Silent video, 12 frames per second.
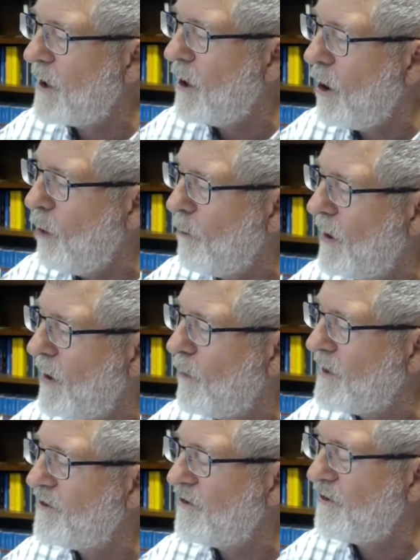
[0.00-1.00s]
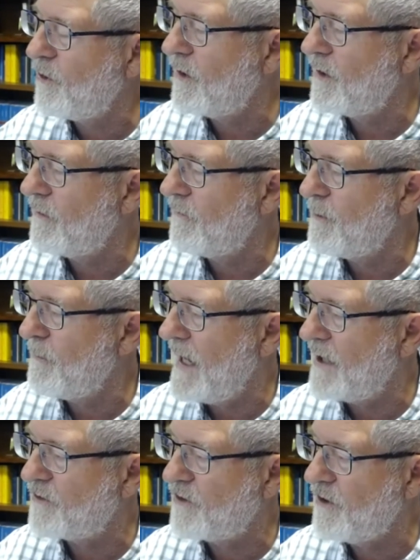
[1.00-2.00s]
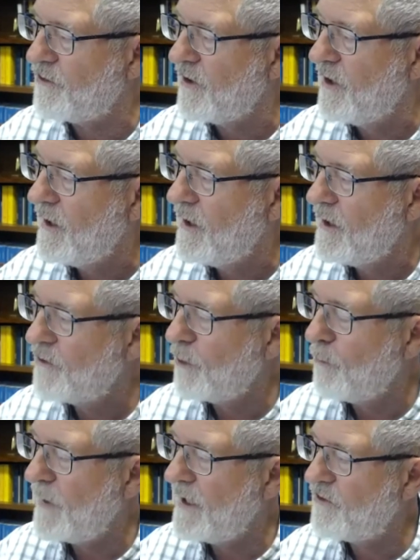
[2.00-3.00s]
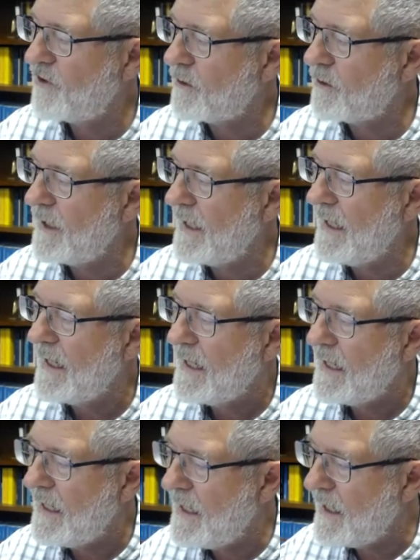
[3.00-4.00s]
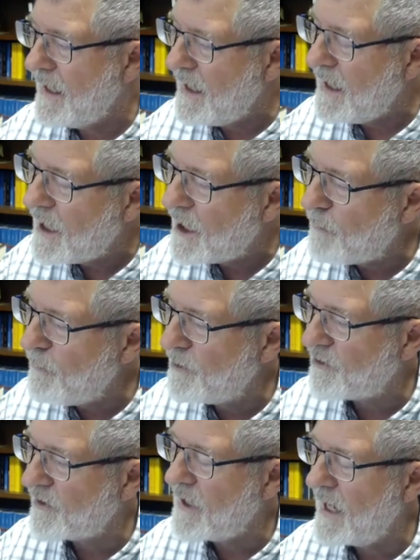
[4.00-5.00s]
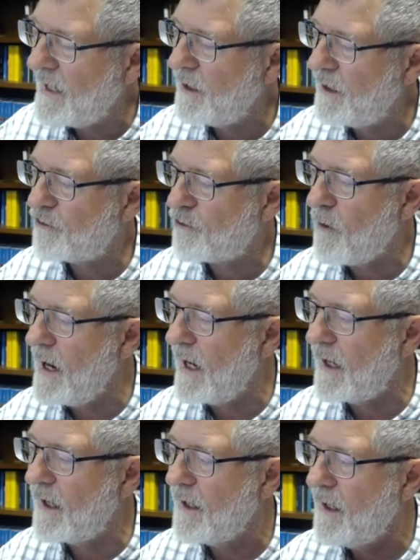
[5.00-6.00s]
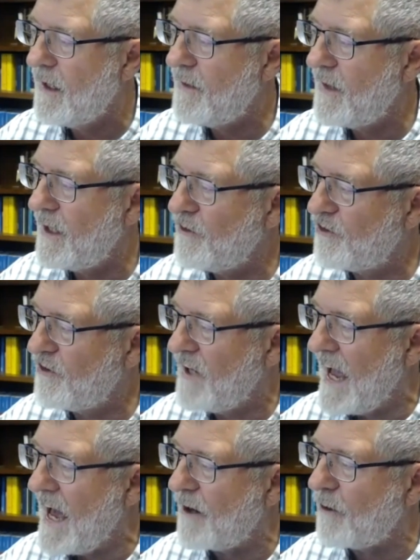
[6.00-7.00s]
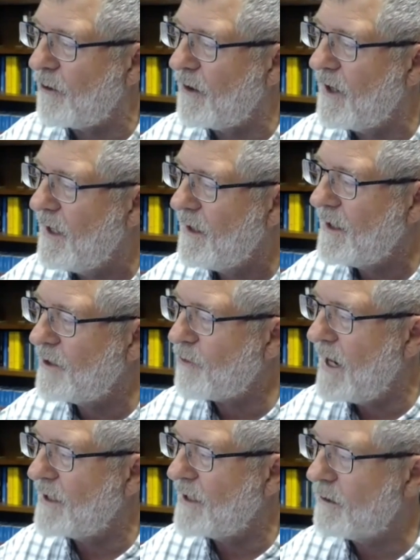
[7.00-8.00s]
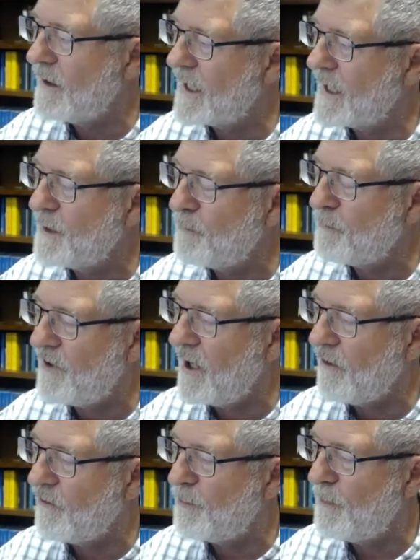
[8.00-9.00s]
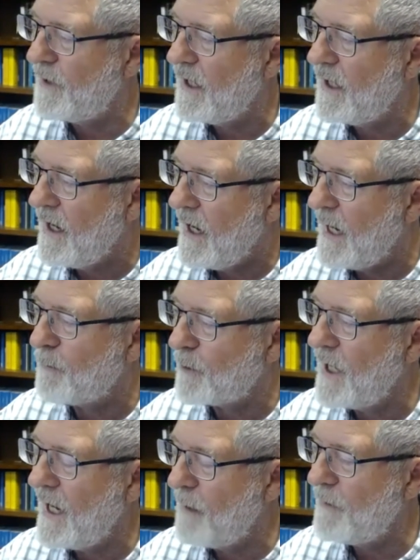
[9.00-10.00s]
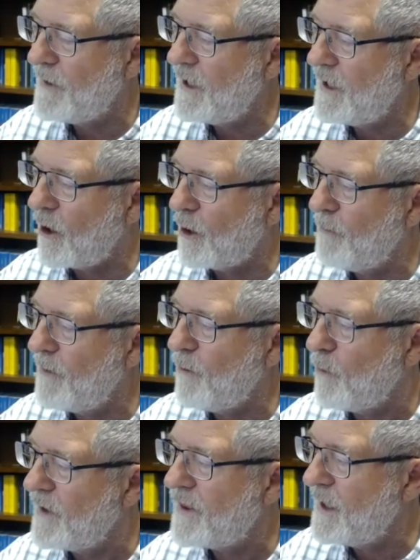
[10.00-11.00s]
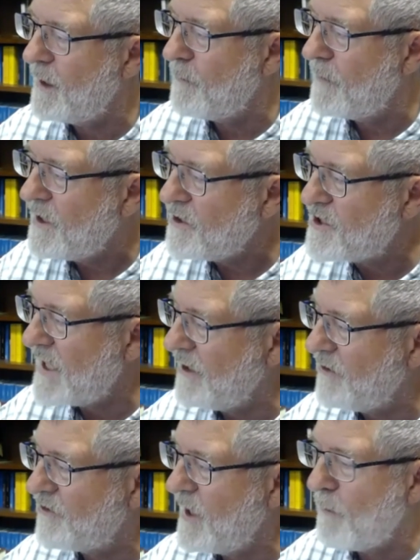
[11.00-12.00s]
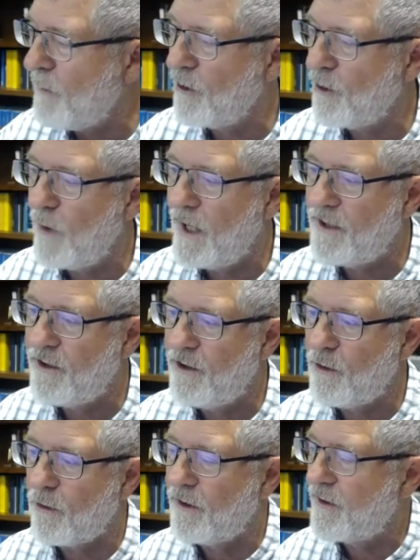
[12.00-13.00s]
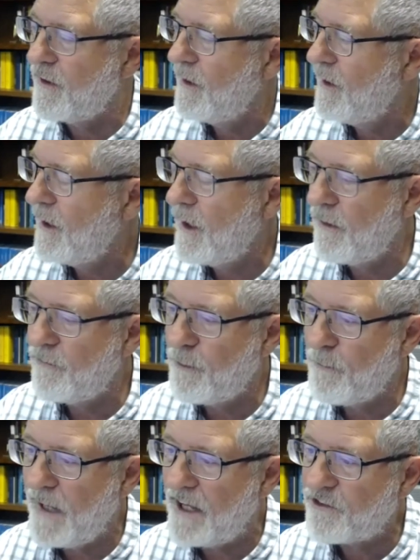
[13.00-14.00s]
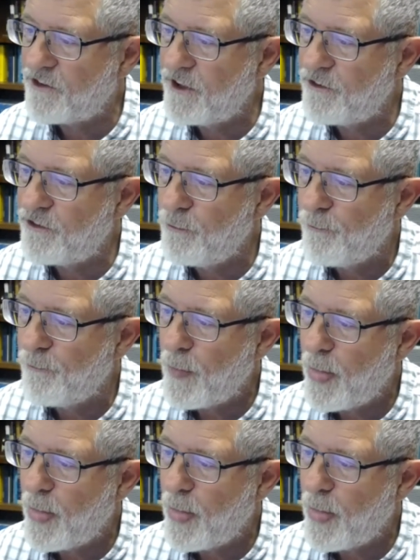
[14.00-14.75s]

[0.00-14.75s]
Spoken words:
to Hobah, which is north of Damascus. So basically, he hit them as a lightning strike. They scattered. They tried to collect themselves, but Abraham and the army with him chased them all the way to north of Damascus.